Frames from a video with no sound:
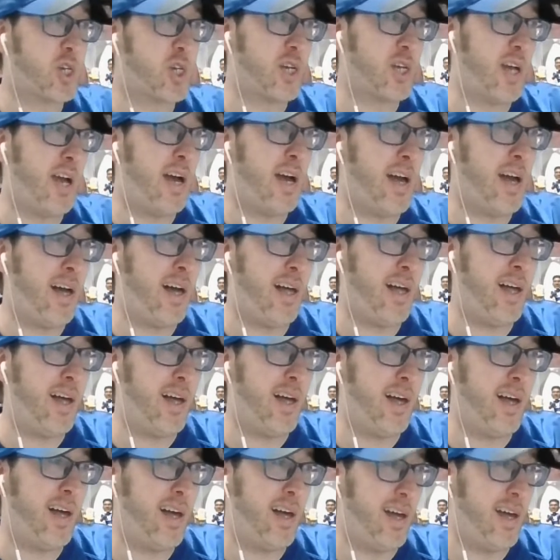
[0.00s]

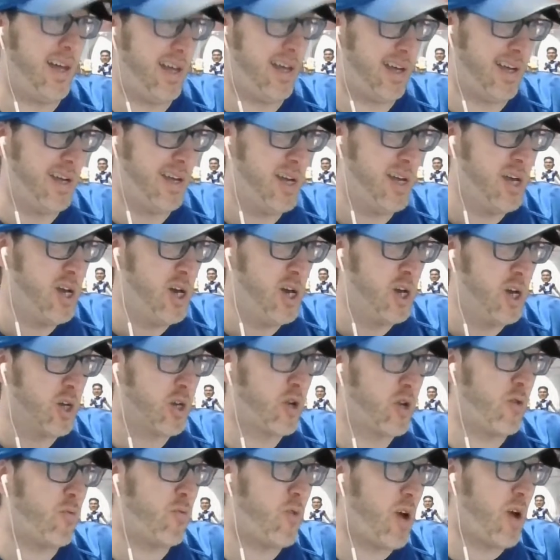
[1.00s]
Ah,
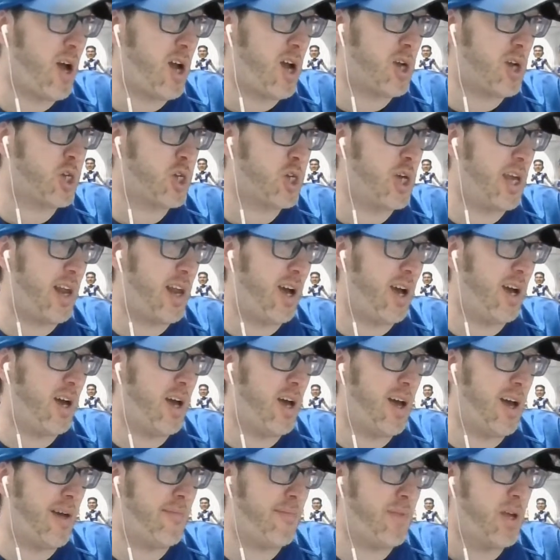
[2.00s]
crushing
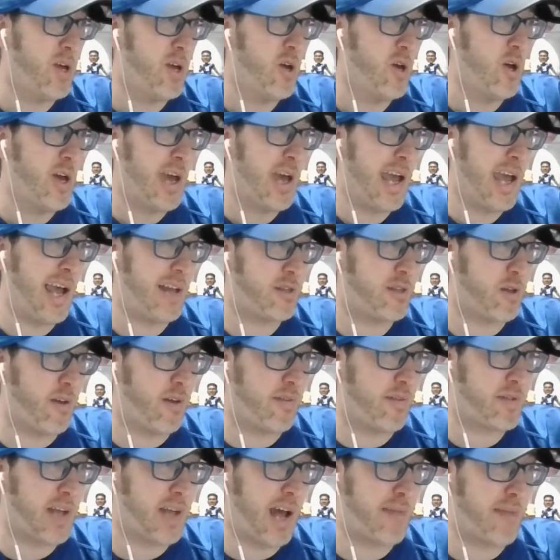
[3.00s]
'em. Hands it
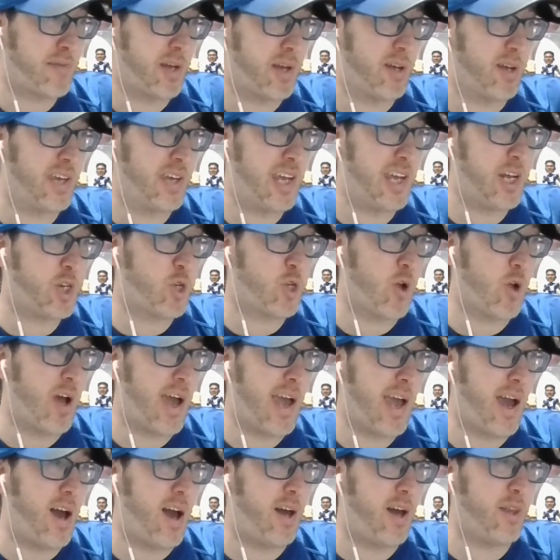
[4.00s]
up top to
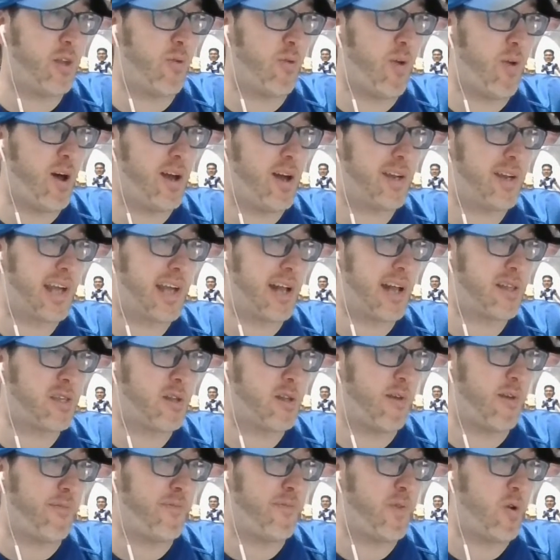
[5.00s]
Litre on the run. Gets
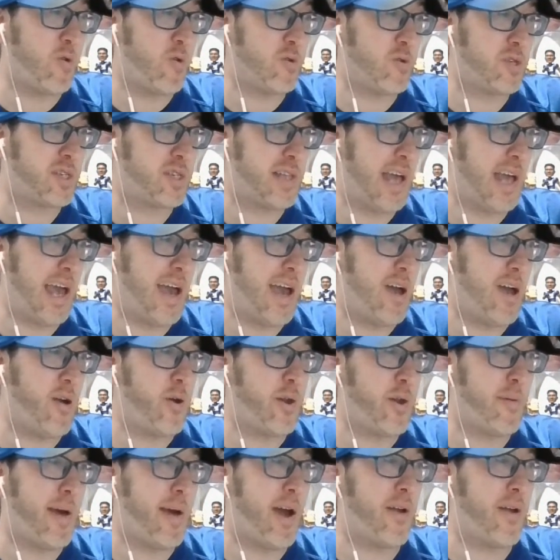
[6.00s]
the first down,
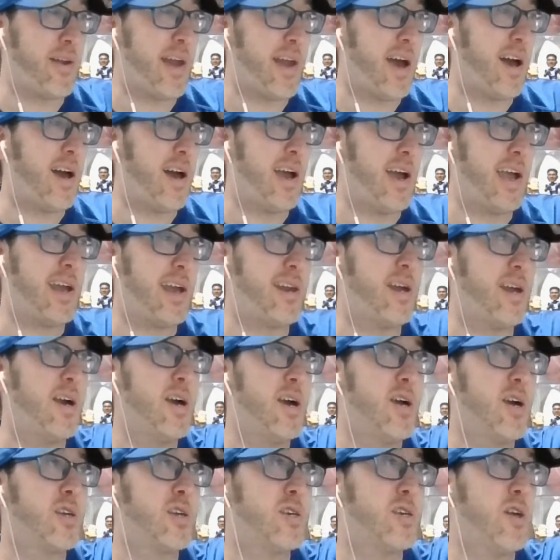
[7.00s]
about 9
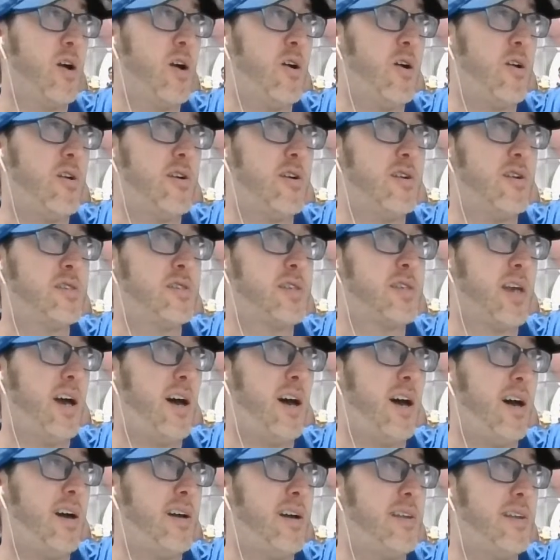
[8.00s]
yards
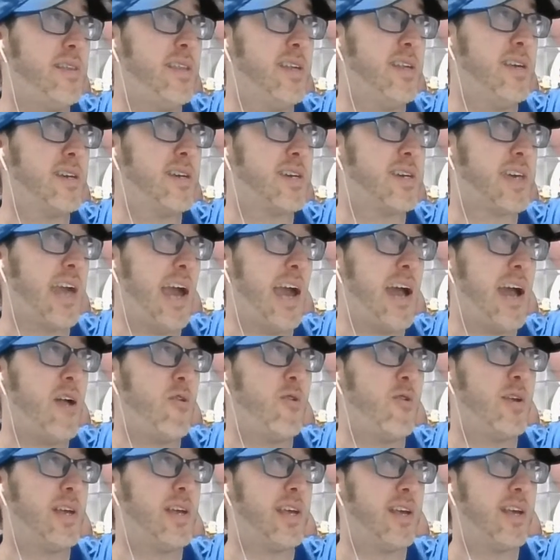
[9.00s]
on the
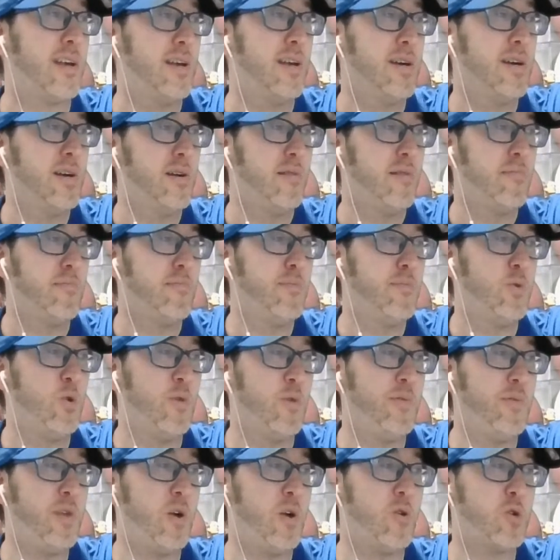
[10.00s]
carry.
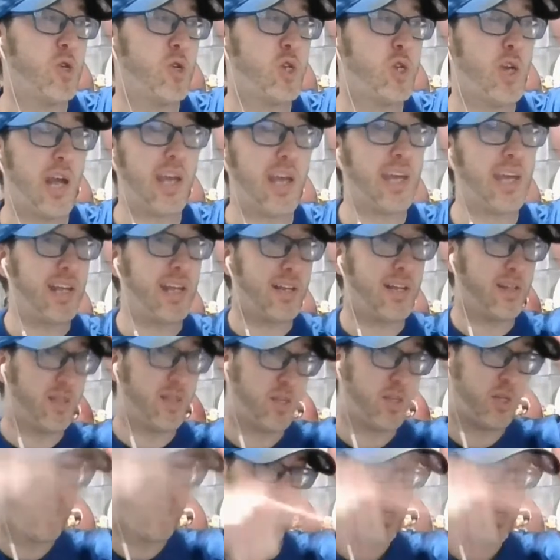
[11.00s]
Move those chains.
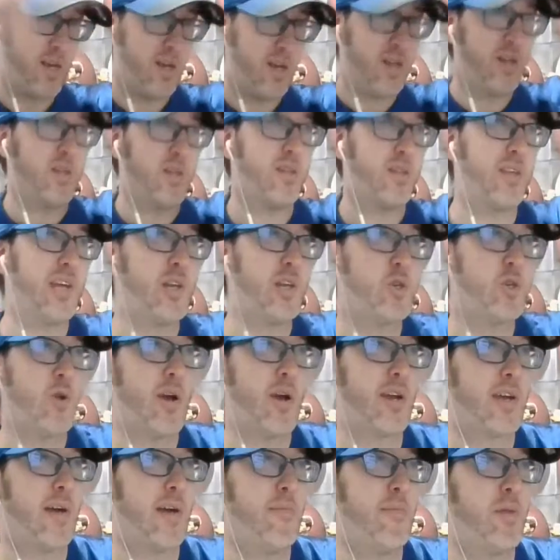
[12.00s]

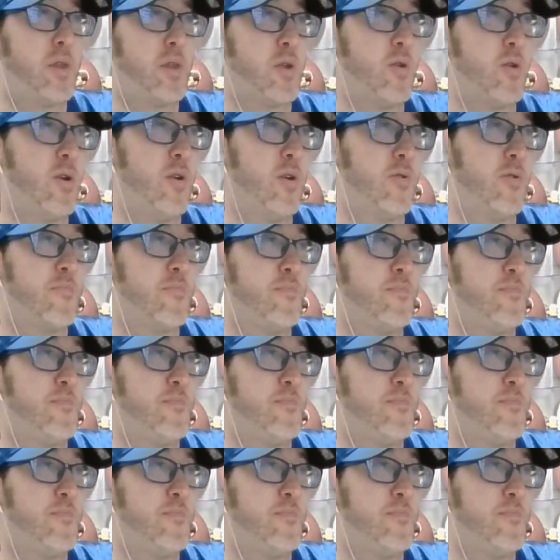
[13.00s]
Litre coming through.